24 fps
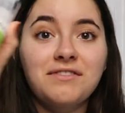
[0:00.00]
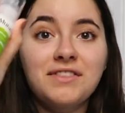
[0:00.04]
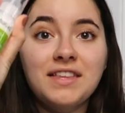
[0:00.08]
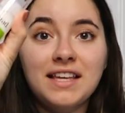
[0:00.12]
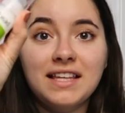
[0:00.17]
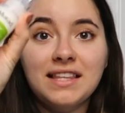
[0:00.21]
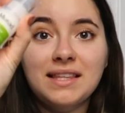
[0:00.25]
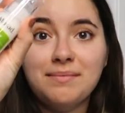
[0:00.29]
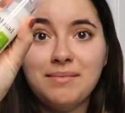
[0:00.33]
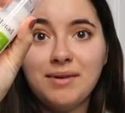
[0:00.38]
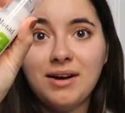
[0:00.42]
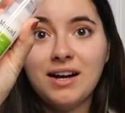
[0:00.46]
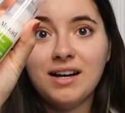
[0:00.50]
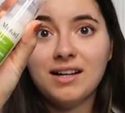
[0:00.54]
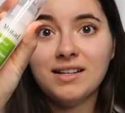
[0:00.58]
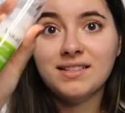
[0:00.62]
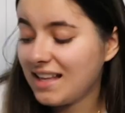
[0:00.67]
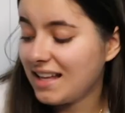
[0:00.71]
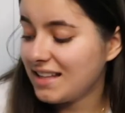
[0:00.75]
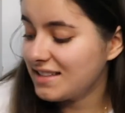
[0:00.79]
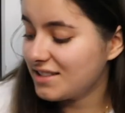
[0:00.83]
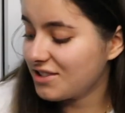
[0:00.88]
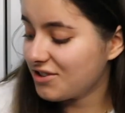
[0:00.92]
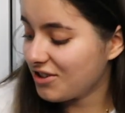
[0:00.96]
thing in the box.
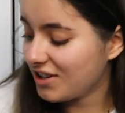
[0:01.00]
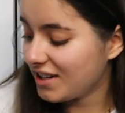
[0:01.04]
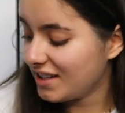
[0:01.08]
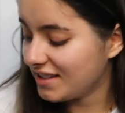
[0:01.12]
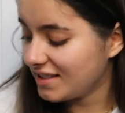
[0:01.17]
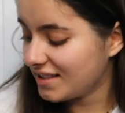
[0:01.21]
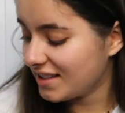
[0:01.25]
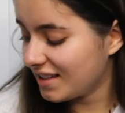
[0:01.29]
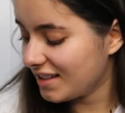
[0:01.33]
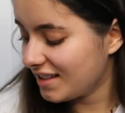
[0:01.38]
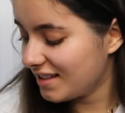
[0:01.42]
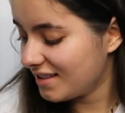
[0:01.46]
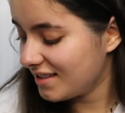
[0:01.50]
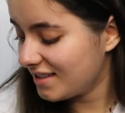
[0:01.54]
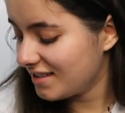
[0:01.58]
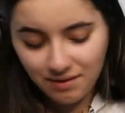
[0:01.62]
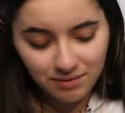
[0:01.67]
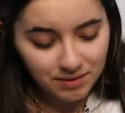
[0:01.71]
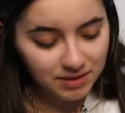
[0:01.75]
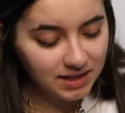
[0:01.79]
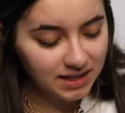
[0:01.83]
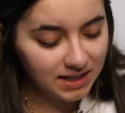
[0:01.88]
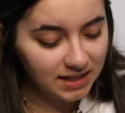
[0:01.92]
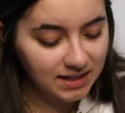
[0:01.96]
That's crazy. I
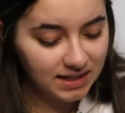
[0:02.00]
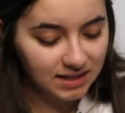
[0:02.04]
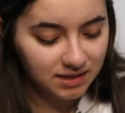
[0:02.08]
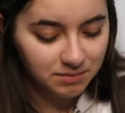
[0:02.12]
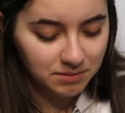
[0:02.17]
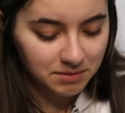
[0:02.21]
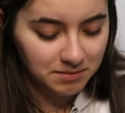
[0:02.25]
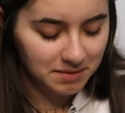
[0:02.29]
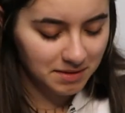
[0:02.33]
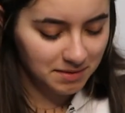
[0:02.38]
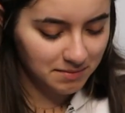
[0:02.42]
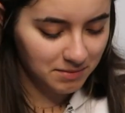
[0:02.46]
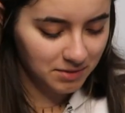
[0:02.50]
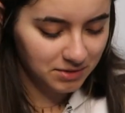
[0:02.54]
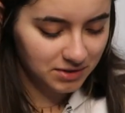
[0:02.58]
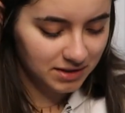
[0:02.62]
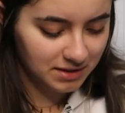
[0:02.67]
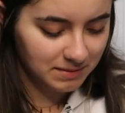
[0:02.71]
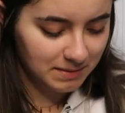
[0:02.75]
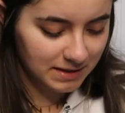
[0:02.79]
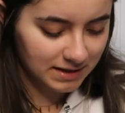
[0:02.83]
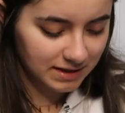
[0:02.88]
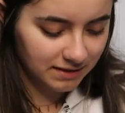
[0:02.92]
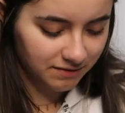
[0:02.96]
would think this would be the most
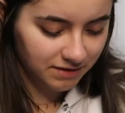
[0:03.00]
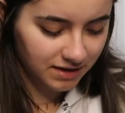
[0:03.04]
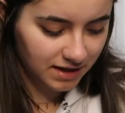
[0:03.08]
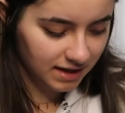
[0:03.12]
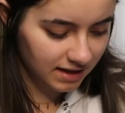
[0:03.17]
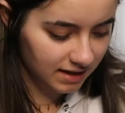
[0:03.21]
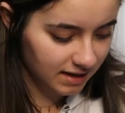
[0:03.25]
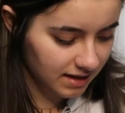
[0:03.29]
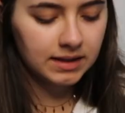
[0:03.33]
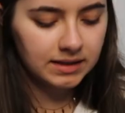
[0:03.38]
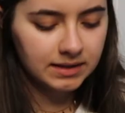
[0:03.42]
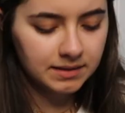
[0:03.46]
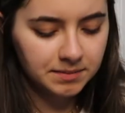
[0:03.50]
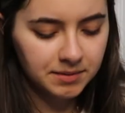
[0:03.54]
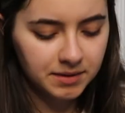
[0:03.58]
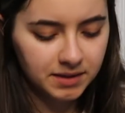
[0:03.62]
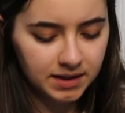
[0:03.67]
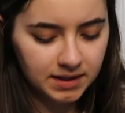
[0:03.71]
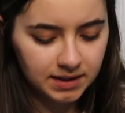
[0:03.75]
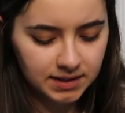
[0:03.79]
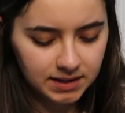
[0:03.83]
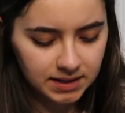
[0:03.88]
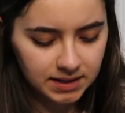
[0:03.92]
expensive thing. Let's put this